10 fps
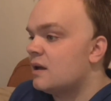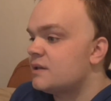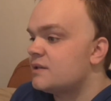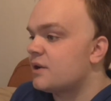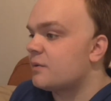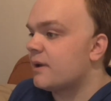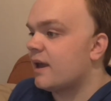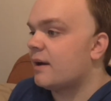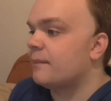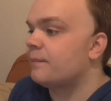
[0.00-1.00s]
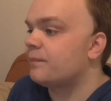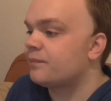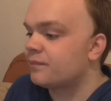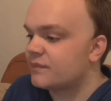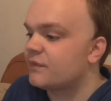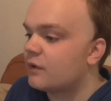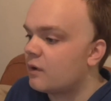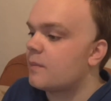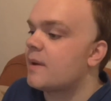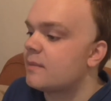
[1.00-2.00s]
so we um so
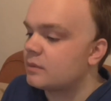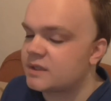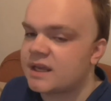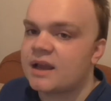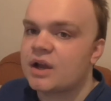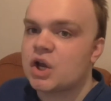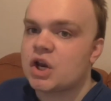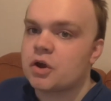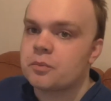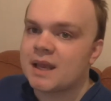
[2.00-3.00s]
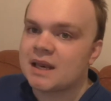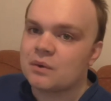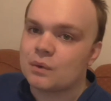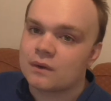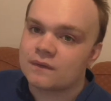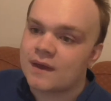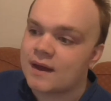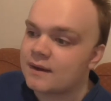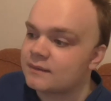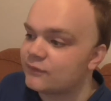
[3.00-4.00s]
I'm able to get Kenobi and all of
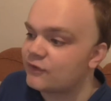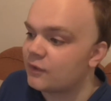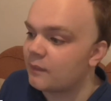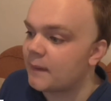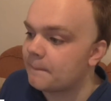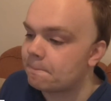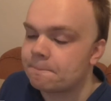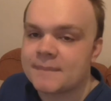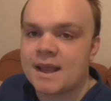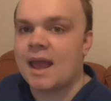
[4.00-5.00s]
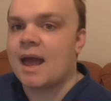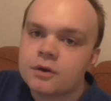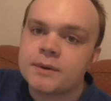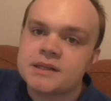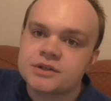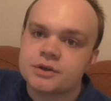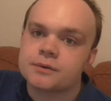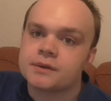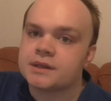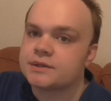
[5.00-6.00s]
that. So um yeah, i are gonna
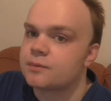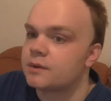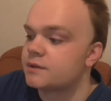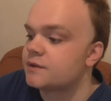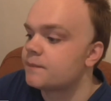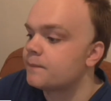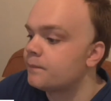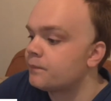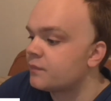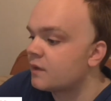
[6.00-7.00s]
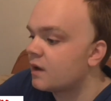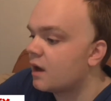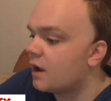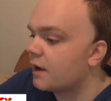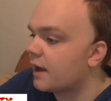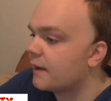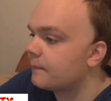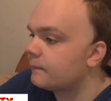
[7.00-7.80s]
two in these ones. Okay,